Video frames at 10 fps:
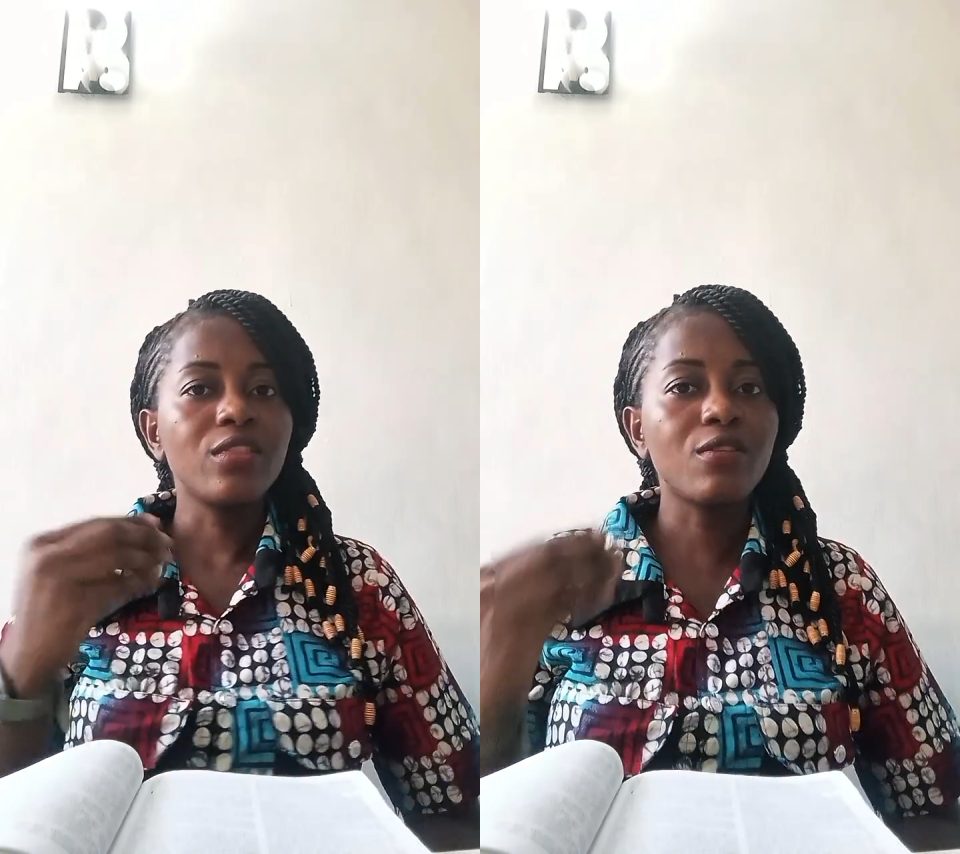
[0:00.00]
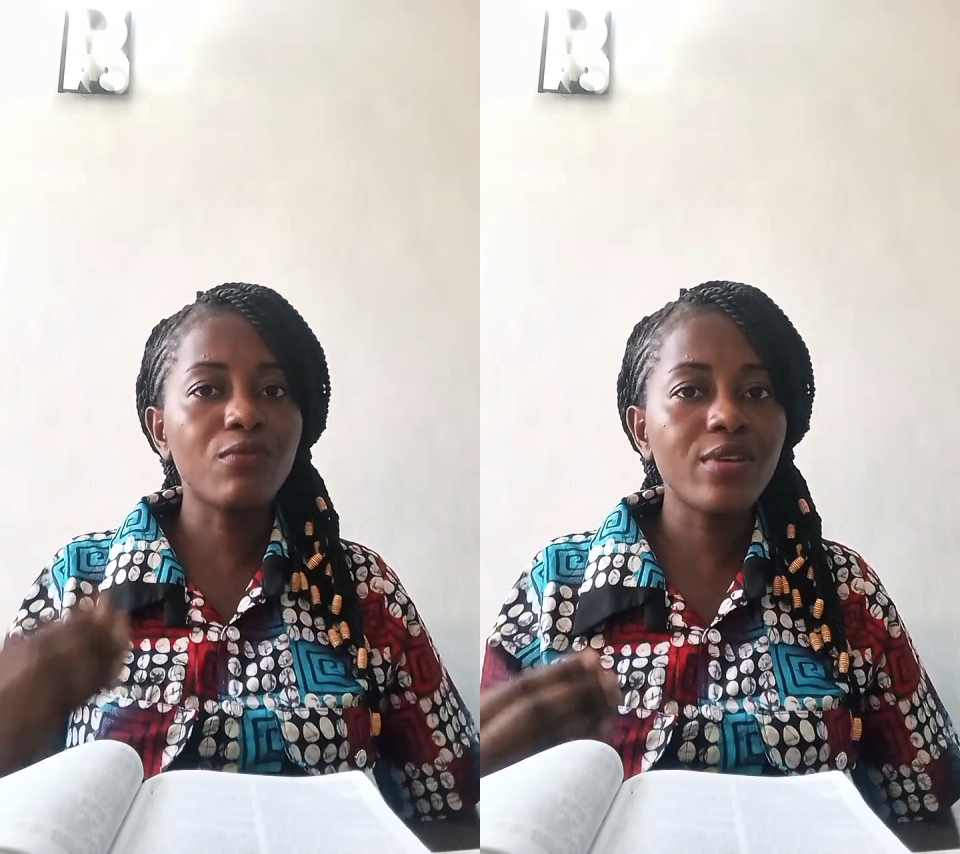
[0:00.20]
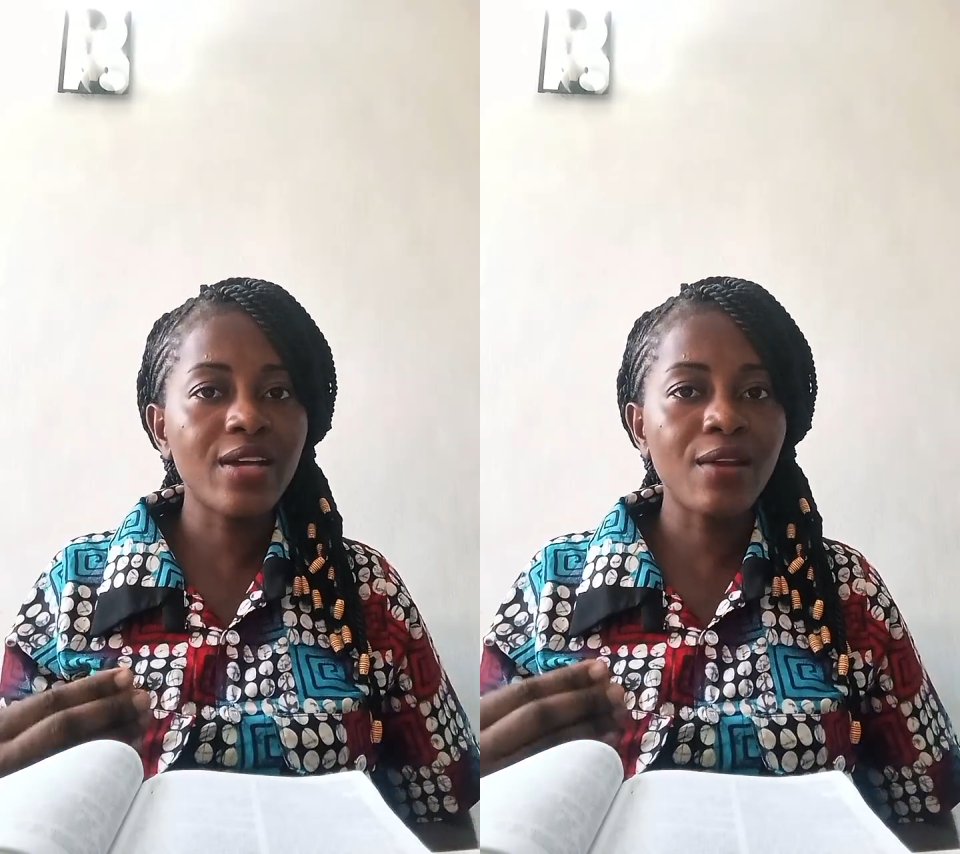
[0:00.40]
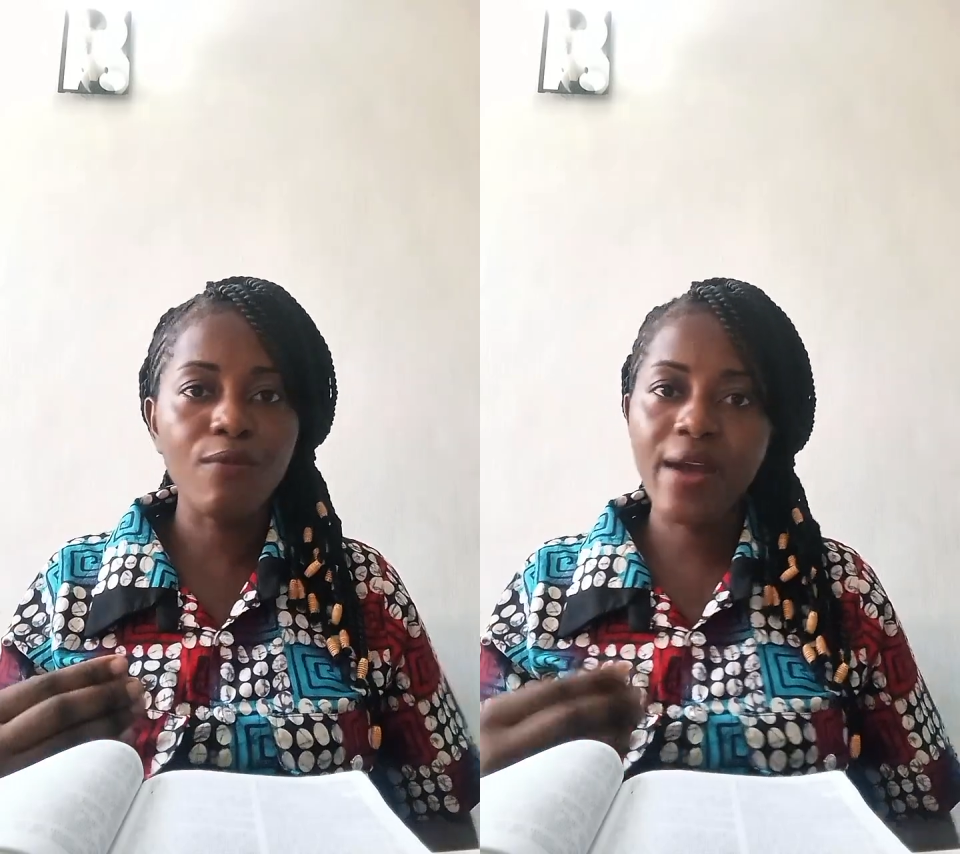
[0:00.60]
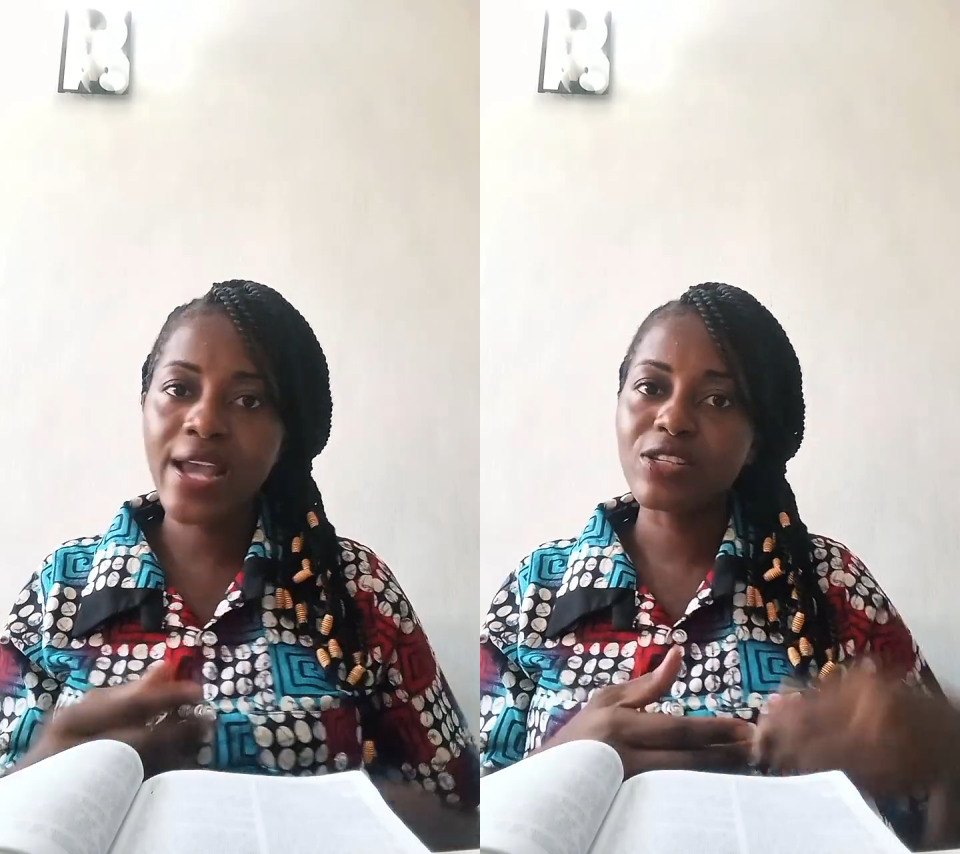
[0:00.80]
The read and
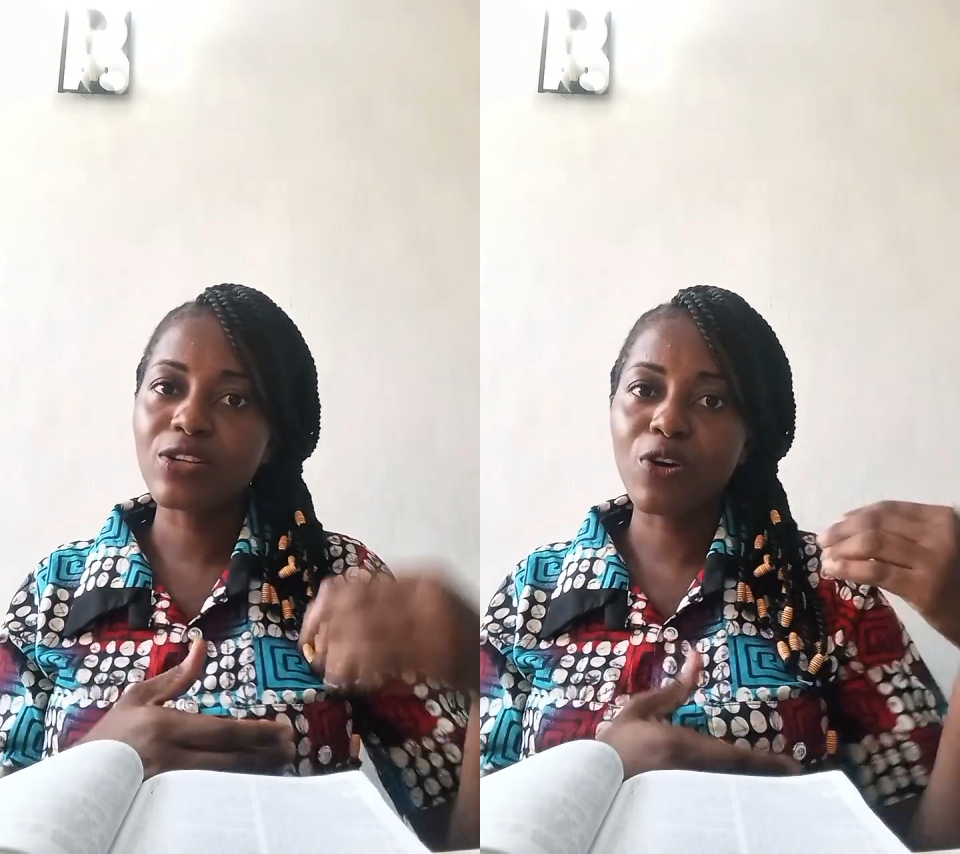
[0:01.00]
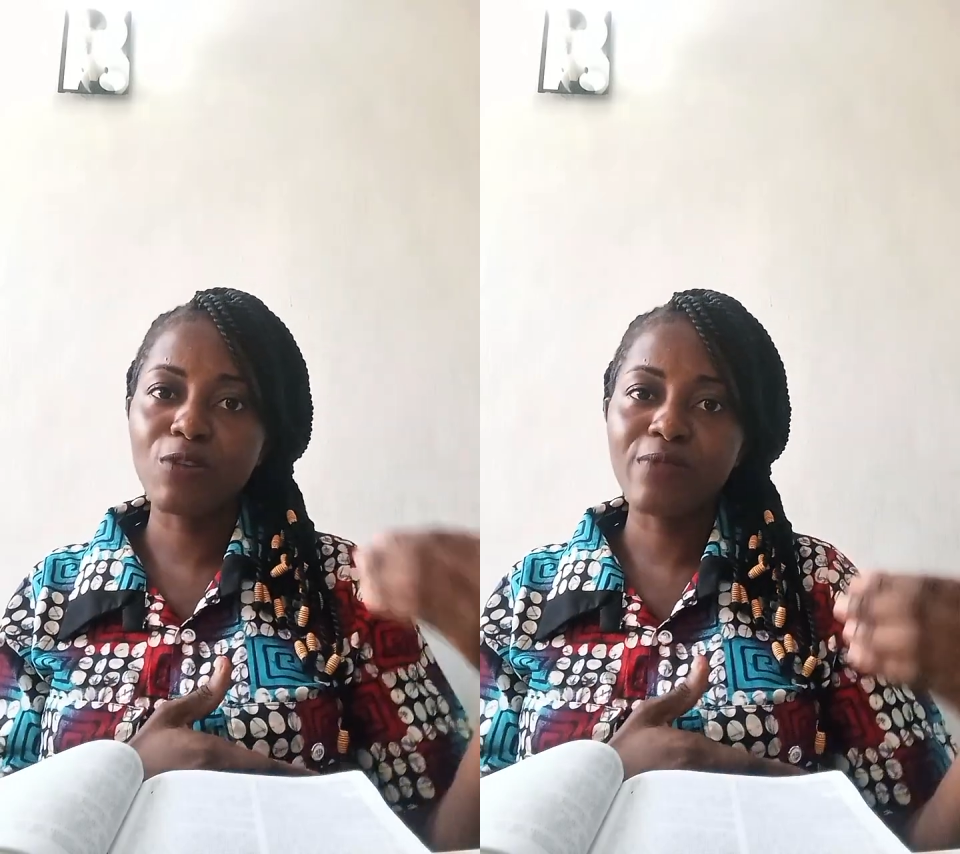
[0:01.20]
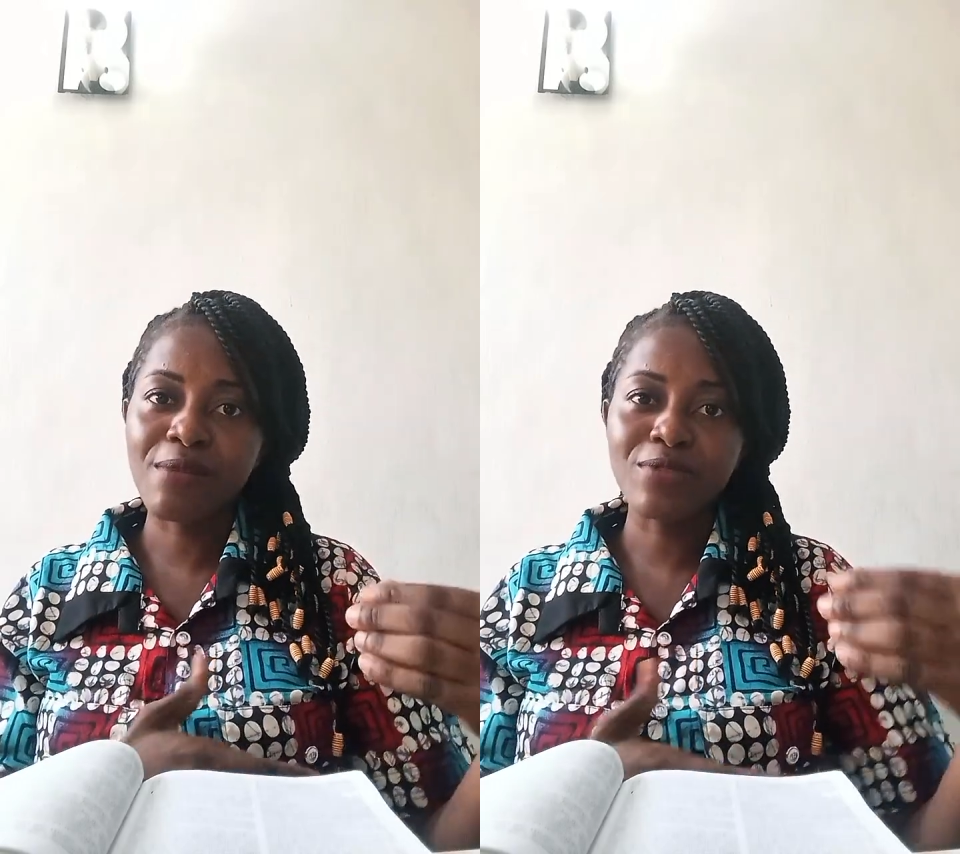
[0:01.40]
write, God by